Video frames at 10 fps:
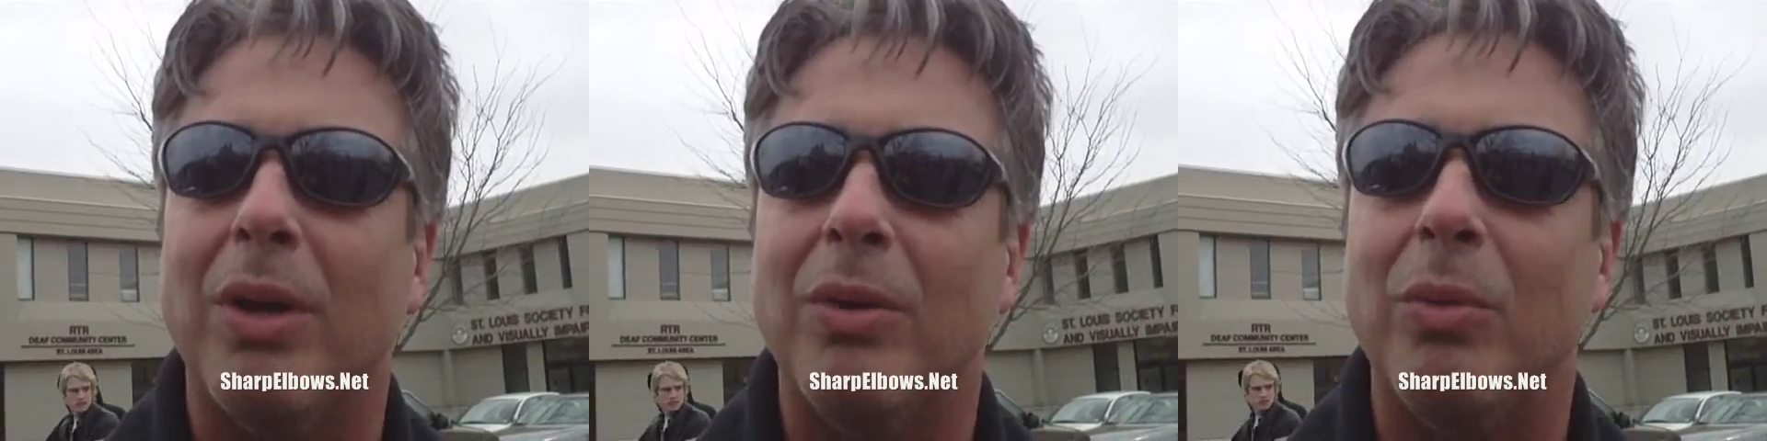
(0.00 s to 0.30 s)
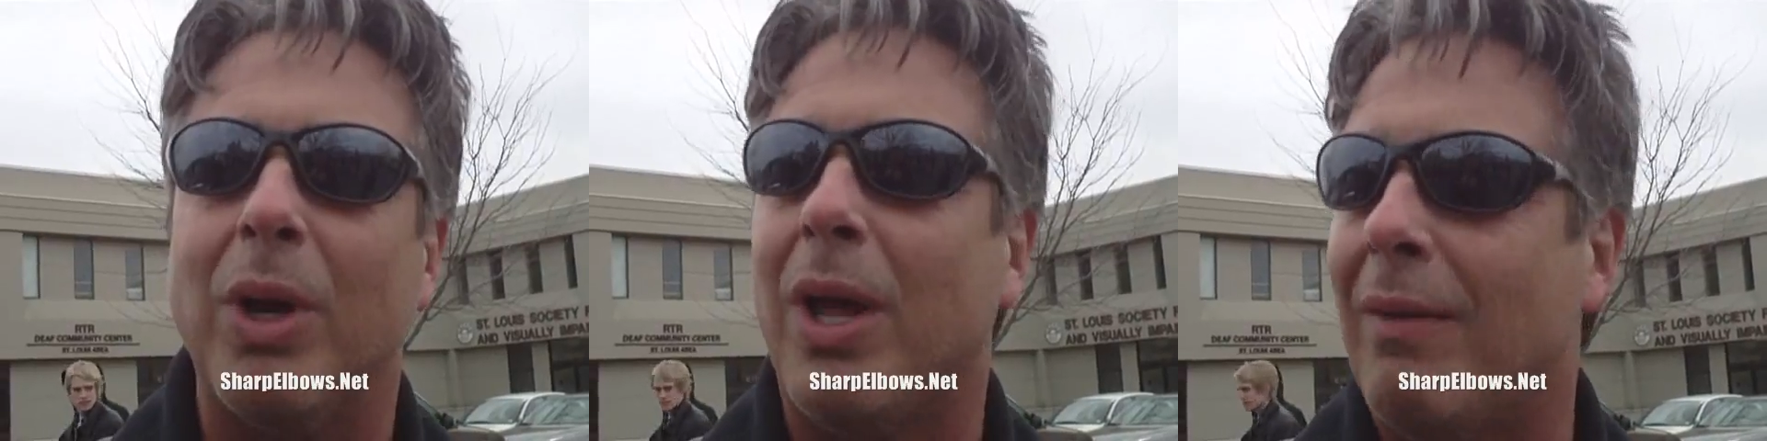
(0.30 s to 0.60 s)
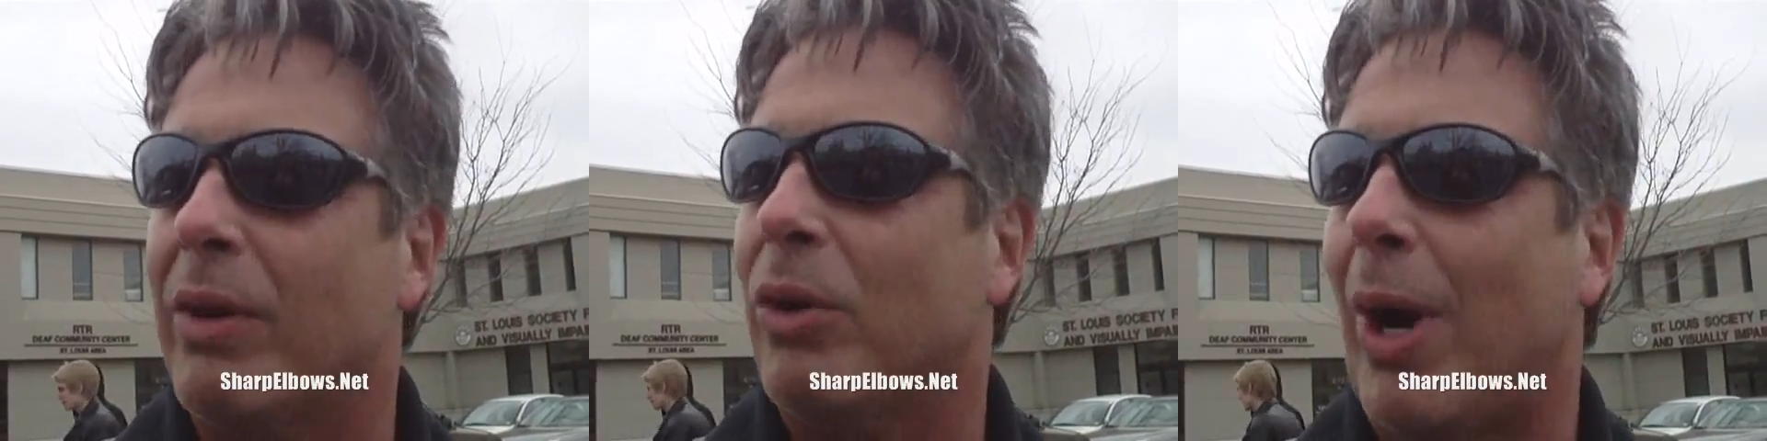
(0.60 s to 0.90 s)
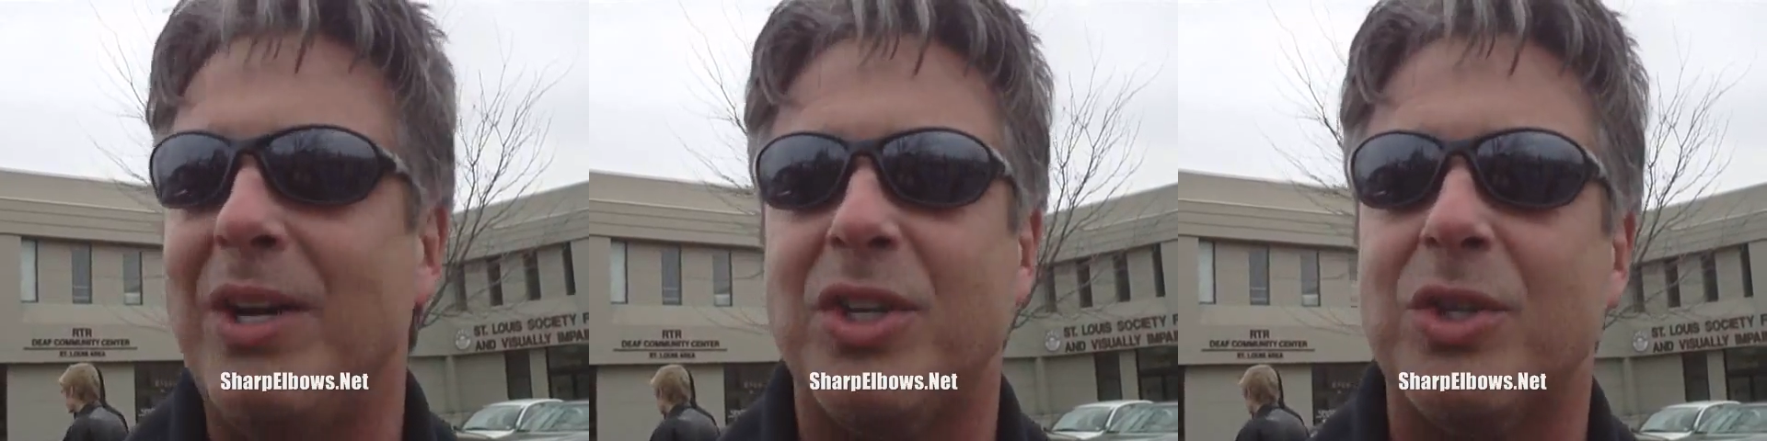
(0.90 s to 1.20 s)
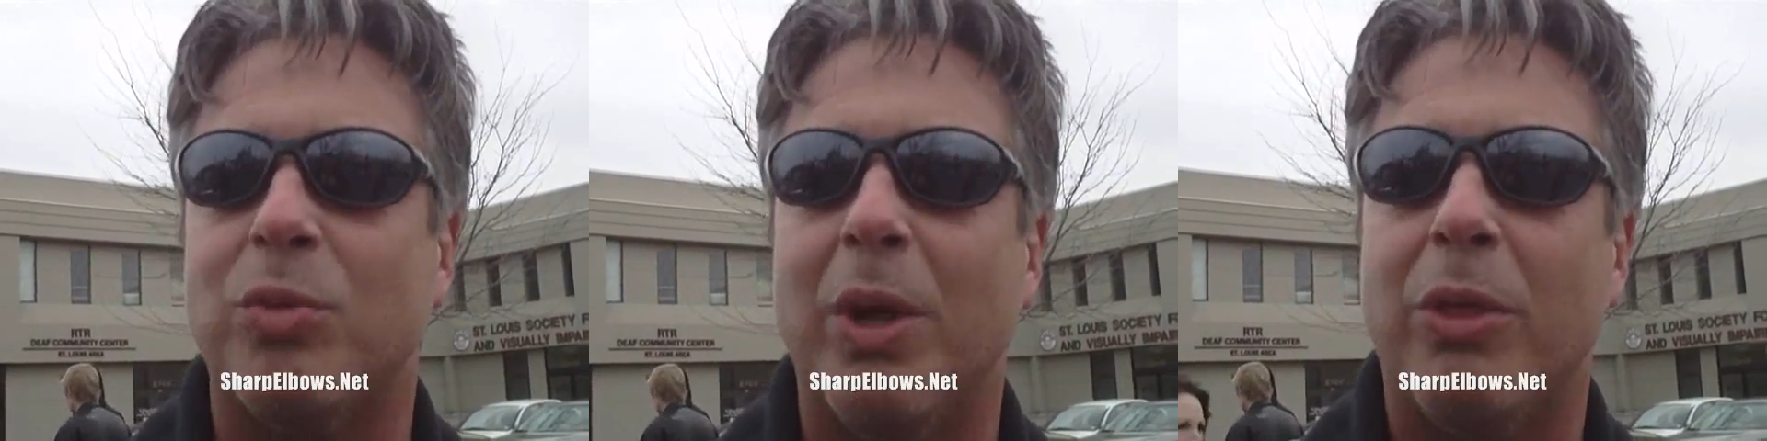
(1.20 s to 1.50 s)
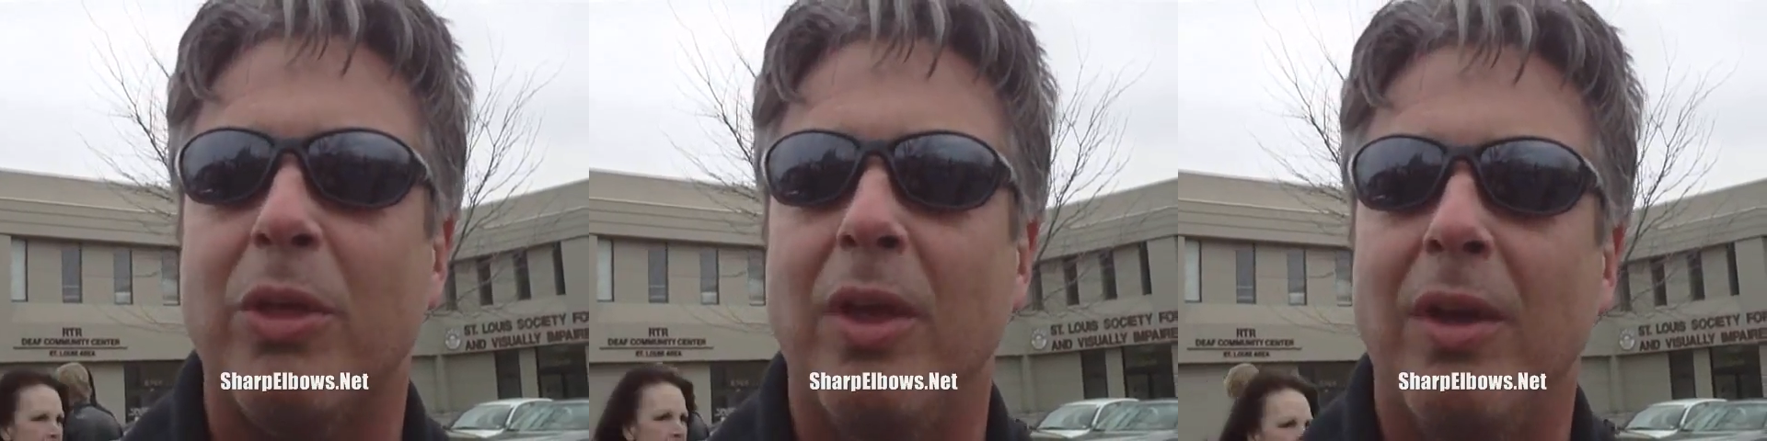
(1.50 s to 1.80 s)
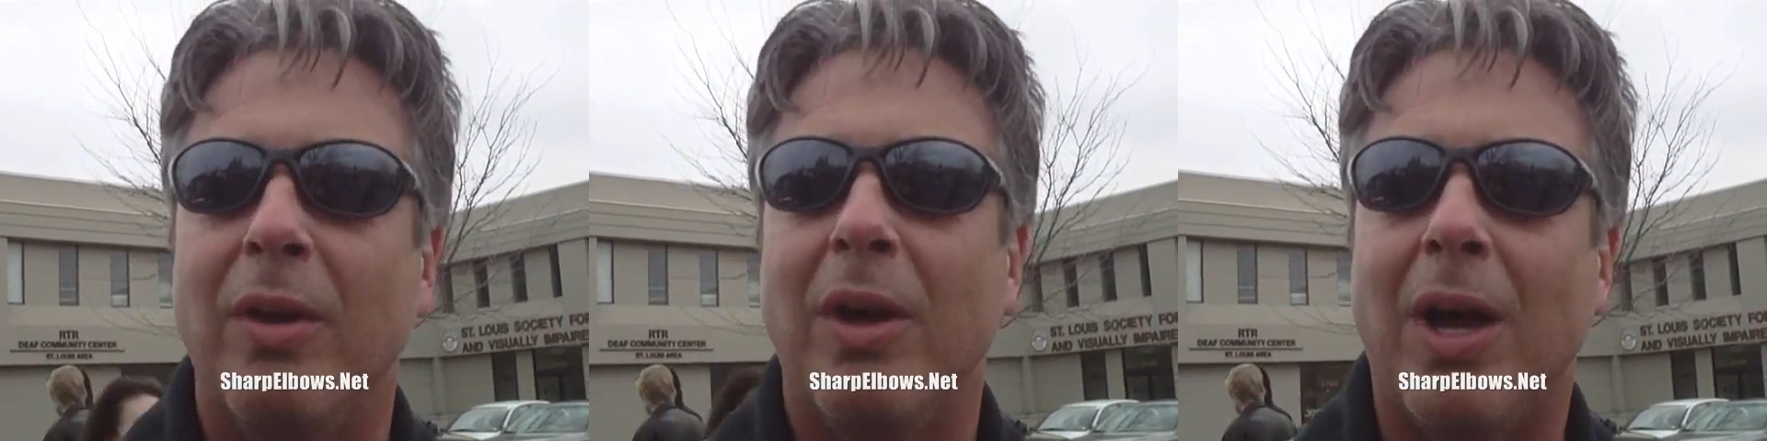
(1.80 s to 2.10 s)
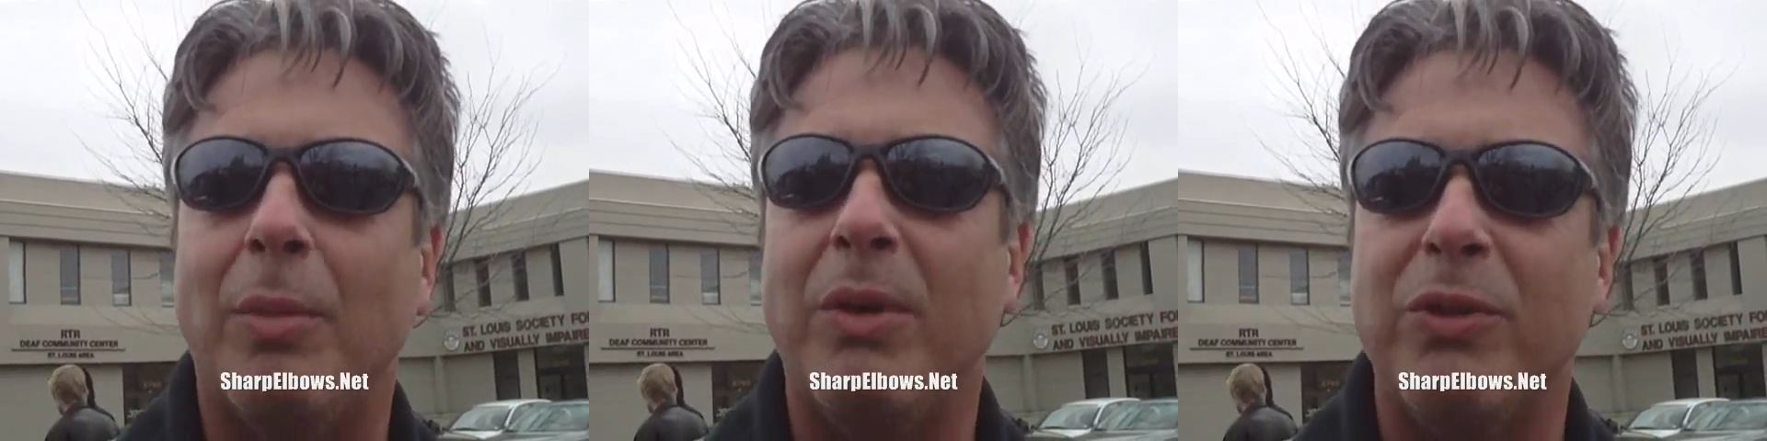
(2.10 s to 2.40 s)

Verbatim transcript: we're gonna we're gonna have a crisis with how